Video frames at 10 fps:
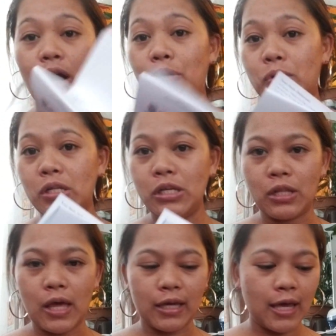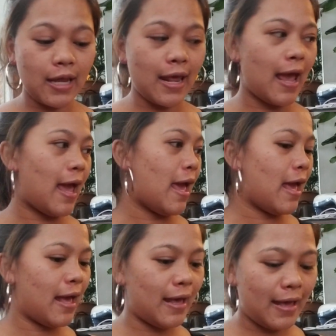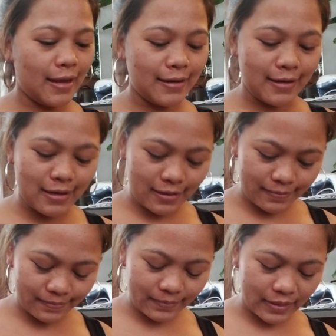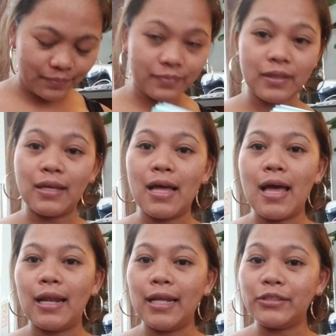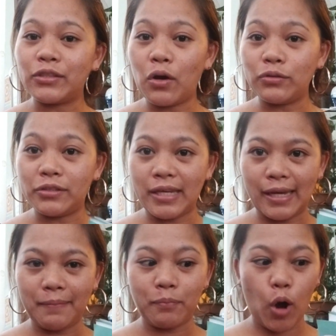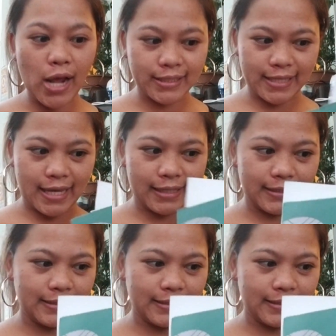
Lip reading: I really like it. And let's go see pricing.